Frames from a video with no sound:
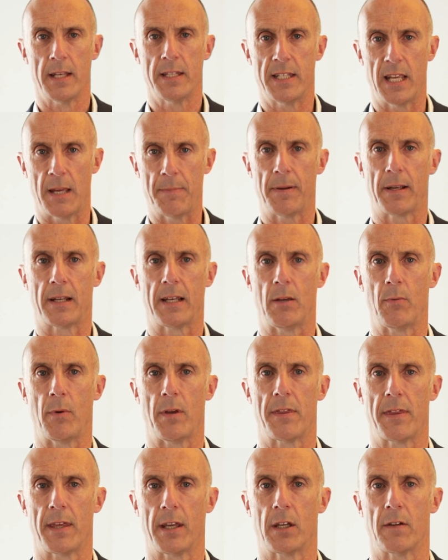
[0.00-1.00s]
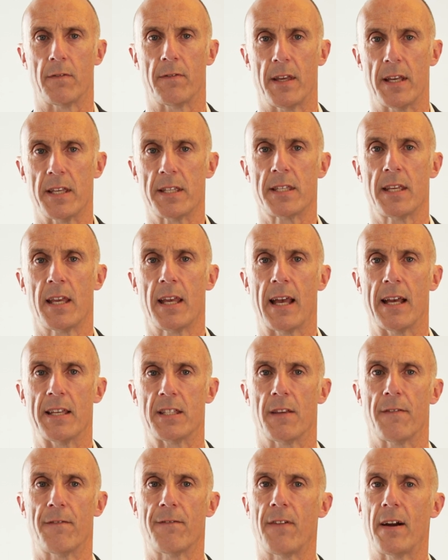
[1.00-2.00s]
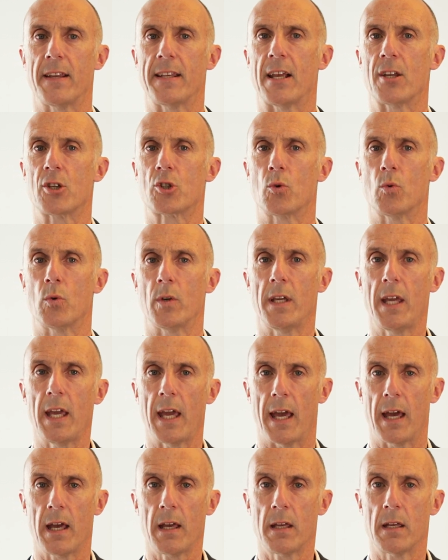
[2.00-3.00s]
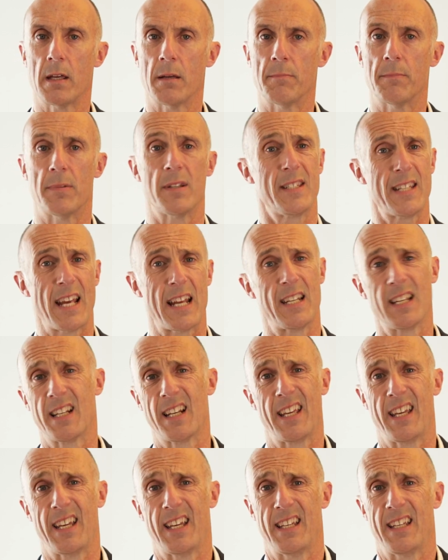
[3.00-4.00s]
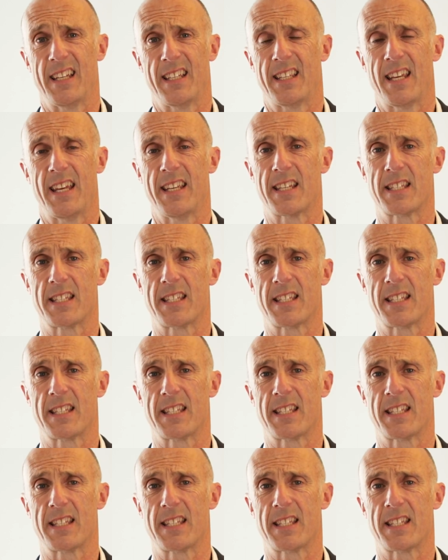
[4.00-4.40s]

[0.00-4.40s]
Typically, we think of this as the financial year, but technically it